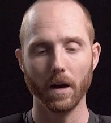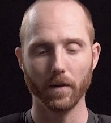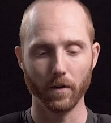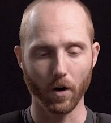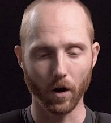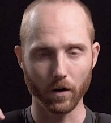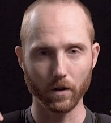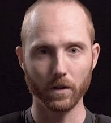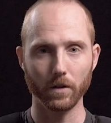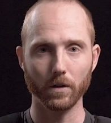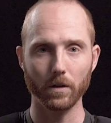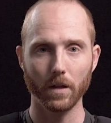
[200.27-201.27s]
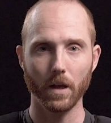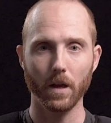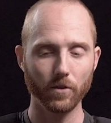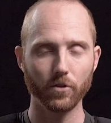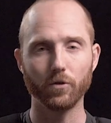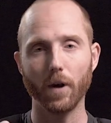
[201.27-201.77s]
There are little
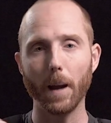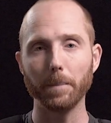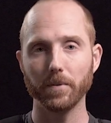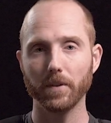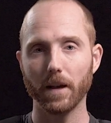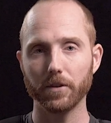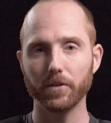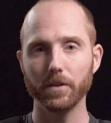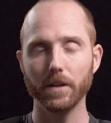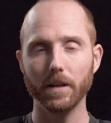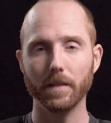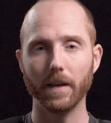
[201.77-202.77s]
straps actually